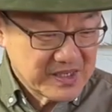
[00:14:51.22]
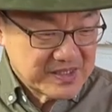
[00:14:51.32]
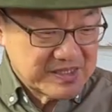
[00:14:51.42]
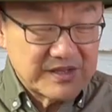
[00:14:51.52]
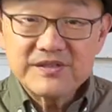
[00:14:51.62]

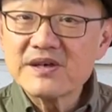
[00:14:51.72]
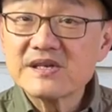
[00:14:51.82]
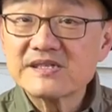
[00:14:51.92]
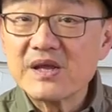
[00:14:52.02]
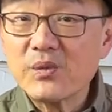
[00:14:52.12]
The
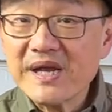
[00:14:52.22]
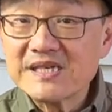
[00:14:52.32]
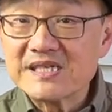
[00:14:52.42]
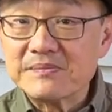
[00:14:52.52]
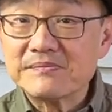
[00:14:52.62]
Thursday
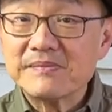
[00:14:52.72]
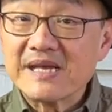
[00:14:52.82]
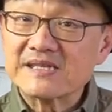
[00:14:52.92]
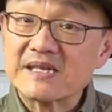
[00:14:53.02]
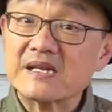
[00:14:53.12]
wingtip
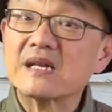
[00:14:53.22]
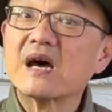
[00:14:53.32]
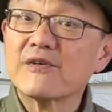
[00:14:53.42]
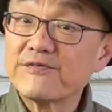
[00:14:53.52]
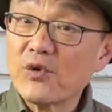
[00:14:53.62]
makes it an
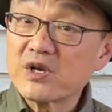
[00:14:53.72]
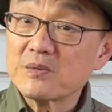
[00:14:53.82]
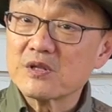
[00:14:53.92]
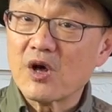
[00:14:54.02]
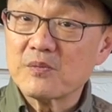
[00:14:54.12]

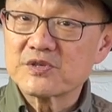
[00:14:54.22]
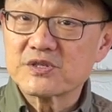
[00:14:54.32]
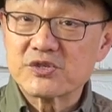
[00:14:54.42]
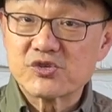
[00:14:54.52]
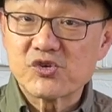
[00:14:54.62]
affordable
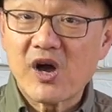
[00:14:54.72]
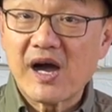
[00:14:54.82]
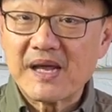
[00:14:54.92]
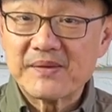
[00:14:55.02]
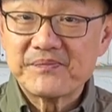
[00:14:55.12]
option to
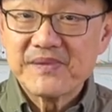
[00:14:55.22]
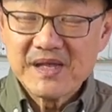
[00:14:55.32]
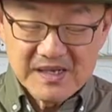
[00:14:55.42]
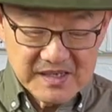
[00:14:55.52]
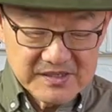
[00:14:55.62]
try
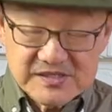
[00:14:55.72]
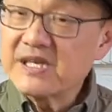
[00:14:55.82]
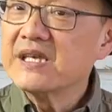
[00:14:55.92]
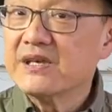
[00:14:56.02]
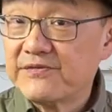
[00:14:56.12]

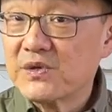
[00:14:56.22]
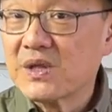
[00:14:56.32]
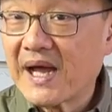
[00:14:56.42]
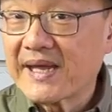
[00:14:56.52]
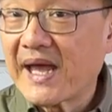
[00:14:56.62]
see if you
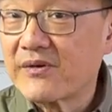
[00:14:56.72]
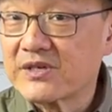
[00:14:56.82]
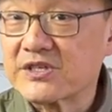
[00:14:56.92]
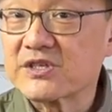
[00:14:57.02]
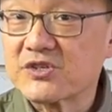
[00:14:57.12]
like
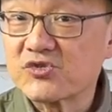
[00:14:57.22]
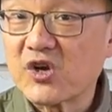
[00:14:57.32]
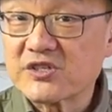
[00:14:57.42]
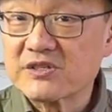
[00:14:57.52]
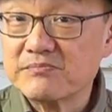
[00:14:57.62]
heritage
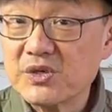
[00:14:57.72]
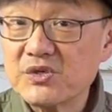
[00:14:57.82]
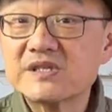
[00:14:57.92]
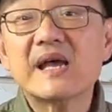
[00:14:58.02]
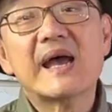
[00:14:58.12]
construction
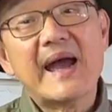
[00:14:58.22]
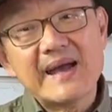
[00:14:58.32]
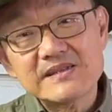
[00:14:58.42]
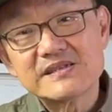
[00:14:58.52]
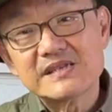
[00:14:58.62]
boots,
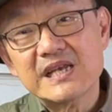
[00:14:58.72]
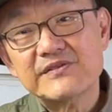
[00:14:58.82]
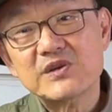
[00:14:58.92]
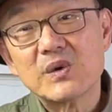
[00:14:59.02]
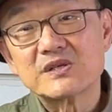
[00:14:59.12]
and see
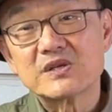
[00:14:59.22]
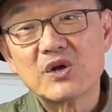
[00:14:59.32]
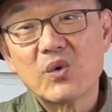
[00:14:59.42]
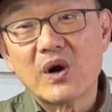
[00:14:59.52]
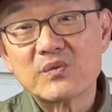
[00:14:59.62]
if you want to
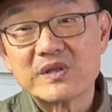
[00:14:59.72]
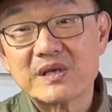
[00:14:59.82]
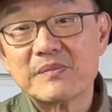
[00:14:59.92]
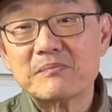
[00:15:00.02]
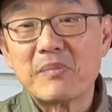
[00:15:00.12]
go on with
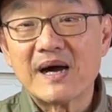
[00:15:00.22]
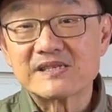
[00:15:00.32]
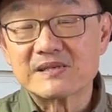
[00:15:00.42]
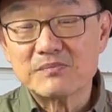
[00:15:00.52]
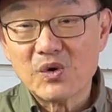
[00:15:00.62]
them and buy
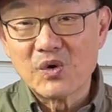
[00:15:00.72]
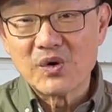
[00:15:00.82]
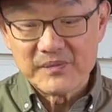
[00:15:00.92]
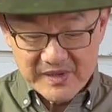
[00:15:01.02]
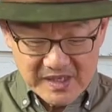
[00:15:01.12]
some
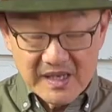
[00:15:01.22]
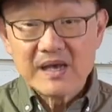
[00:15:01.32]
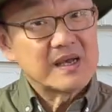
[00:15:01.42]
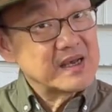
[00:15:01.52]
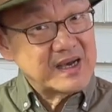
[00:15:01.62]
more.
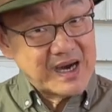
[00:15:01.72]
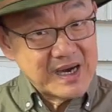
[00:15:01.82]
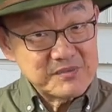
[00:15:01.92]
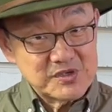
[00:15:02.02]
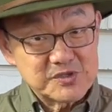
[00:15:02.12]

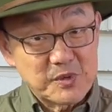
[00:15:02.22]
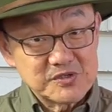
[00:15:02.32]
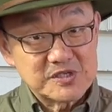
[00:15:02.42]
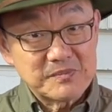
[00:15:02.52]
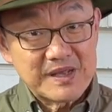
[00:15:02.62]
I'm not
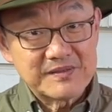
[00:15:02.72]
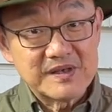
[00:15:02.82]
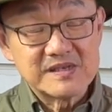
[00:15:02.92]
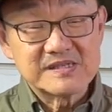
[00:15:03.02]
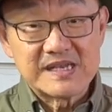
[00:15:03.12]
sponsored by
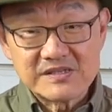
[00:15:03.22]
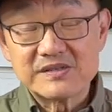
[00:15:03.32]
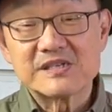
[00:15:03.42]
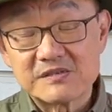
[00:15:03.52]
Thursday, so this is